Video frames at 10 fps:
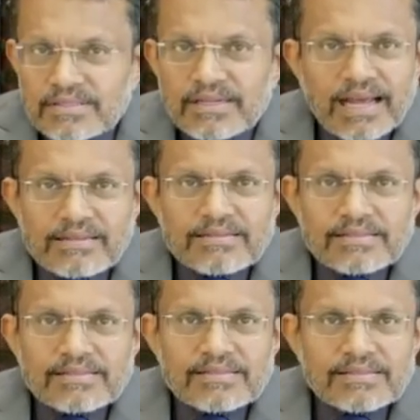This
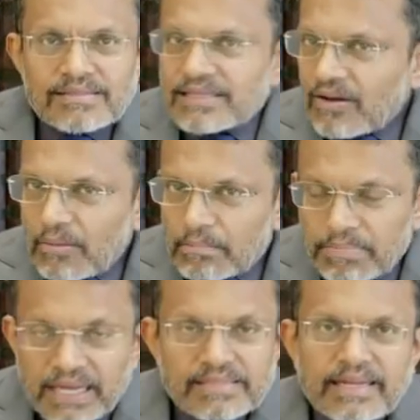analysis is a
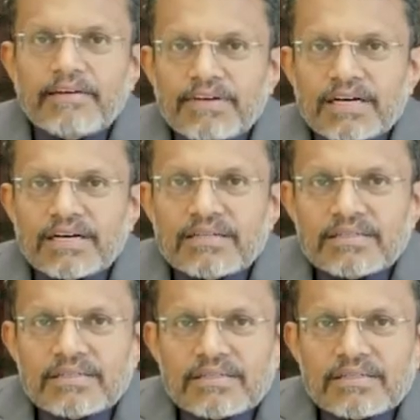complex endeavor,
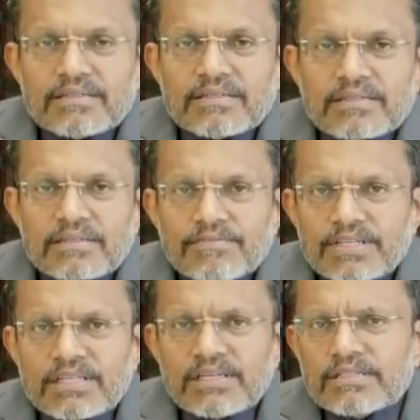
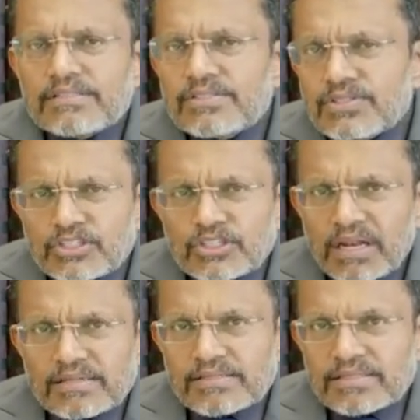given the
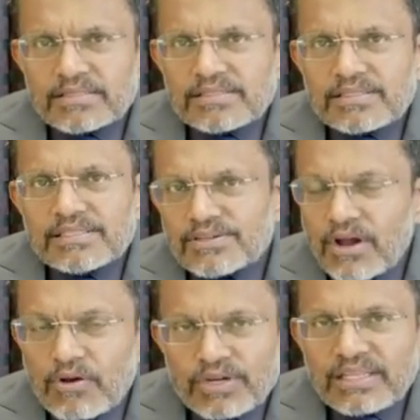considerable uncertainty
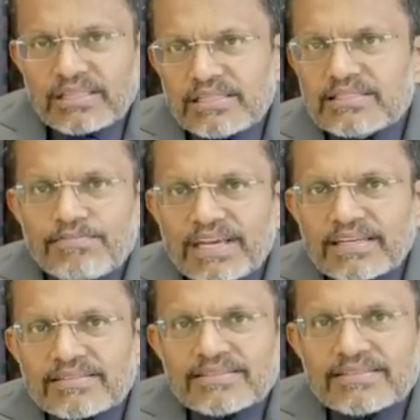surrounding these
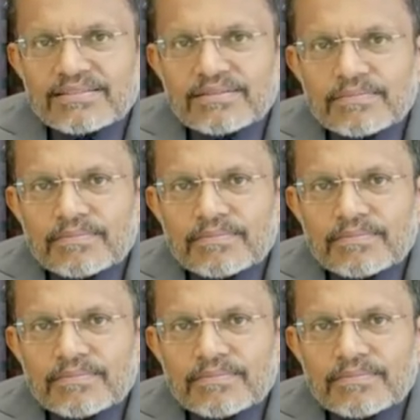effects.